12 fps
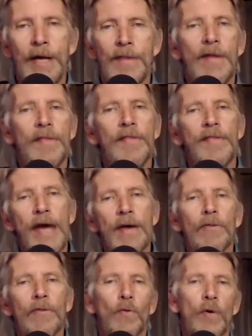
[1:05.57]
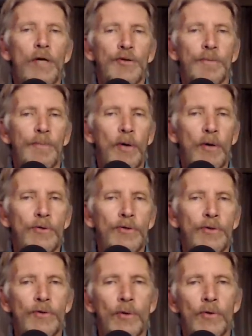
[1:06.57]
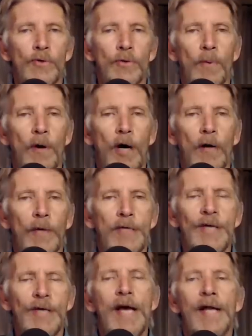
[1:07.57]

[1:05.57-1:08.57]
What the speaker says: that they are the ones opposed to social progress,